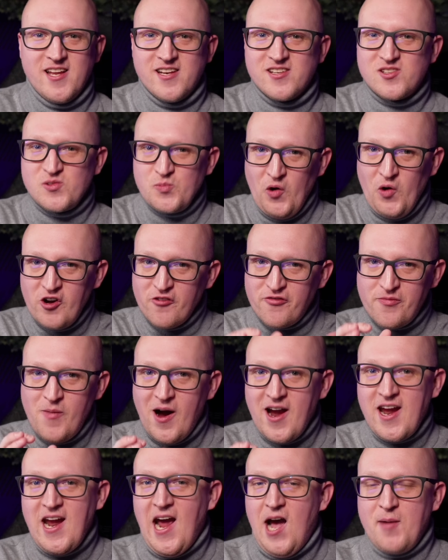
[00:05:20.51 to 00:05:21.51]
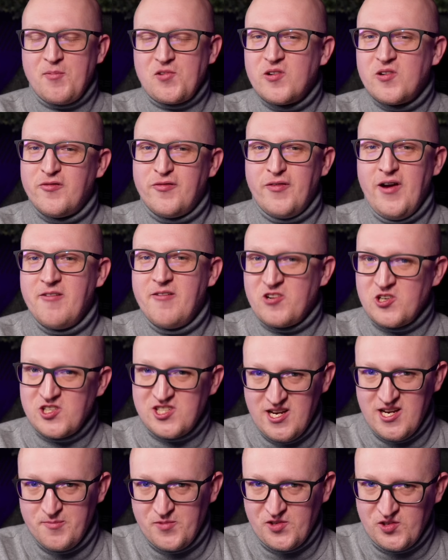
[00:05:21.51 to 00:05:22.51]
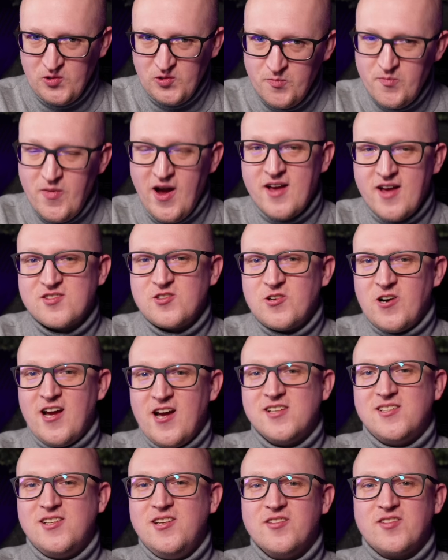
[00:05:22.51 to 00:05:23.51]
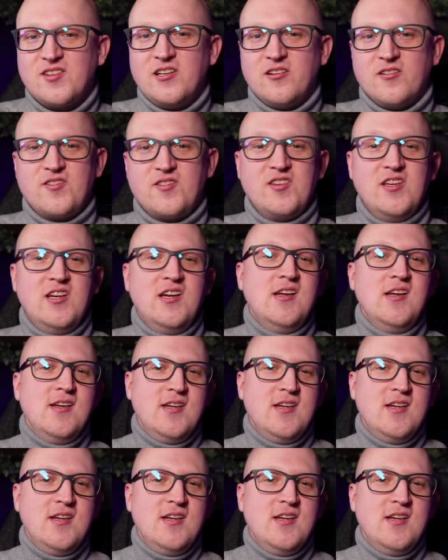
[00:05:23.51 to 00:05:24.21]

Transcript: And one of my absolute favorite tips to master IT skills